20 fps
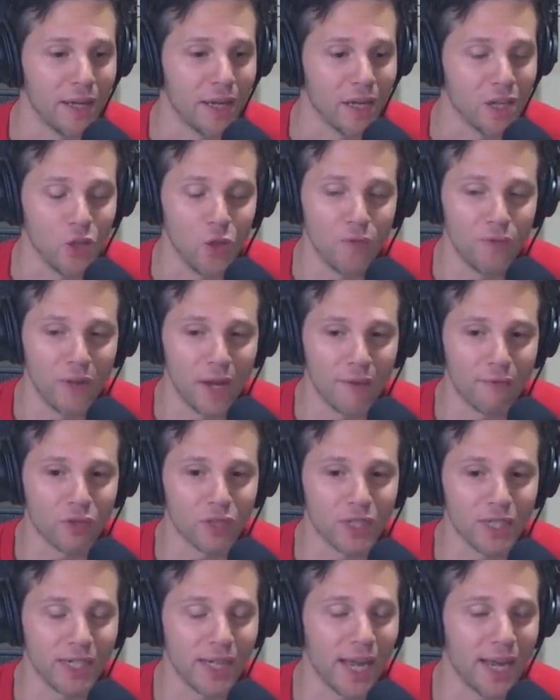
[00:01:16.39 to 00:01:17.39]
and you've
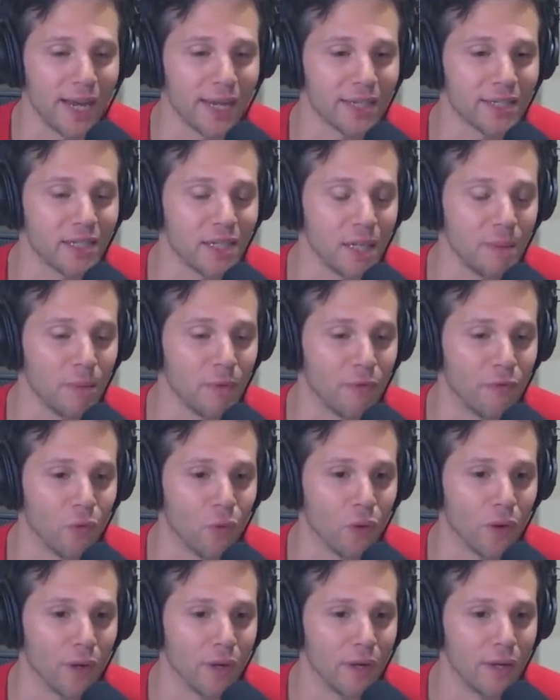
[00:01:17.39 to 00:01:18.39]
never seen N X T
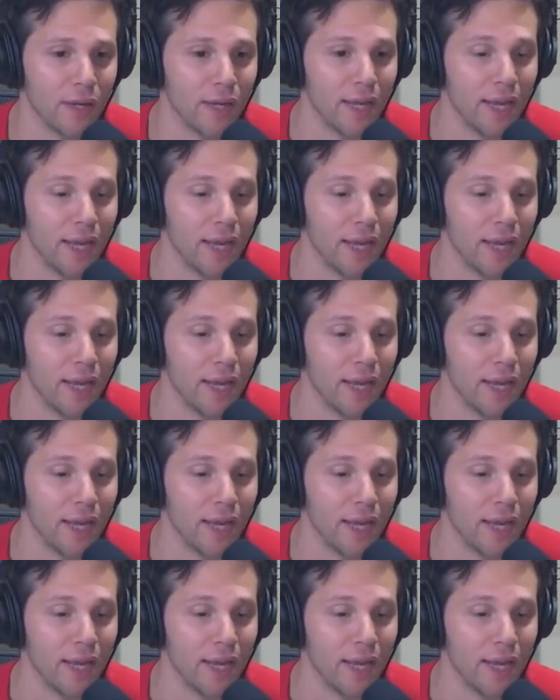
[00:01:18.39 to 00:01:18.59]
before,